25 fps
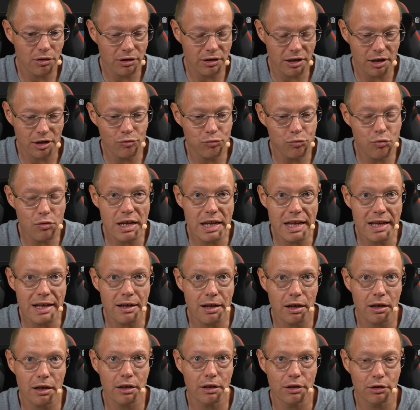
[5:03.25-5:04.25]
that we
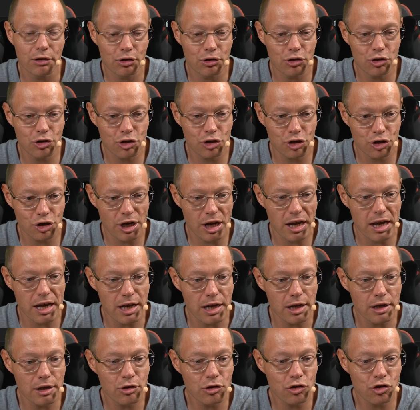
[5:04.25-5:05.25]
can't
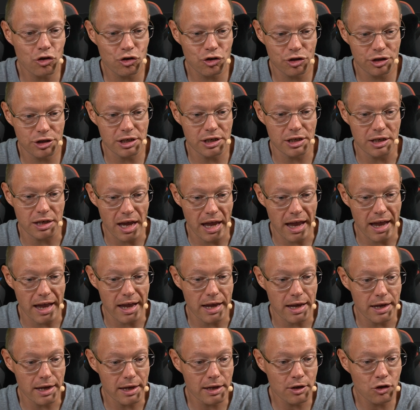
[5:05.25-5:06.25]
change the
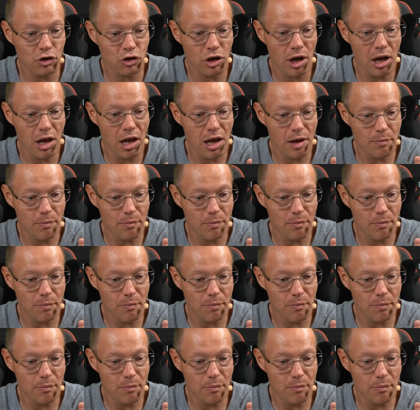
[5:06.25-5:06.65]
age